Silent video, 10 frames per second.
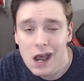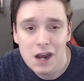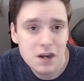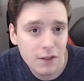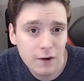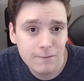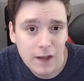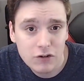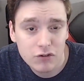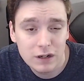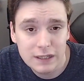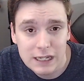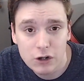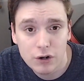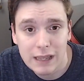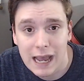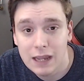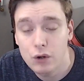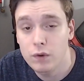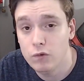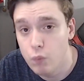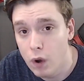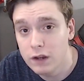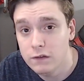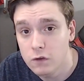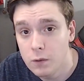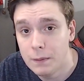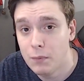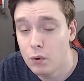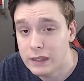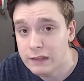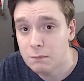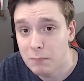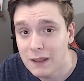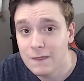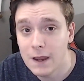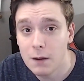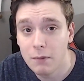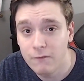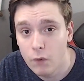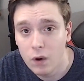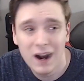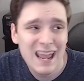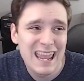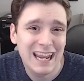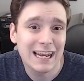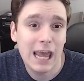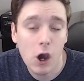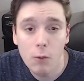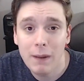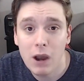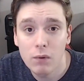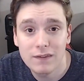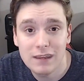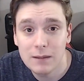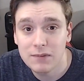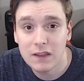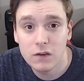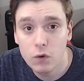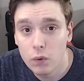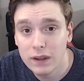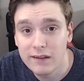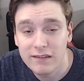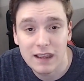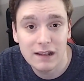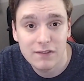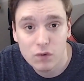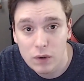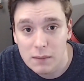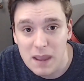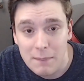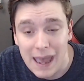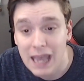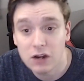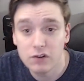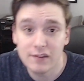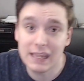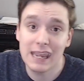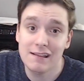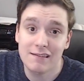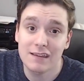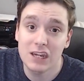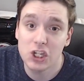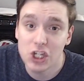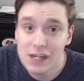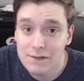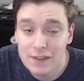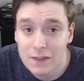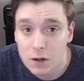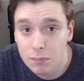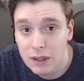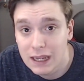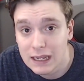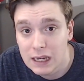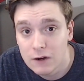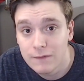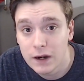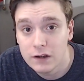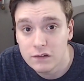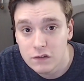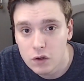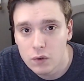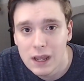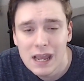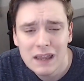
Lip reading: Another veteran leader guy who has won a Super Bowl. He's been there before. It can help out with teams like the New Orleans Saints, the Green Bay Packers, the Kansas City Chiefs that they're playing here very soon.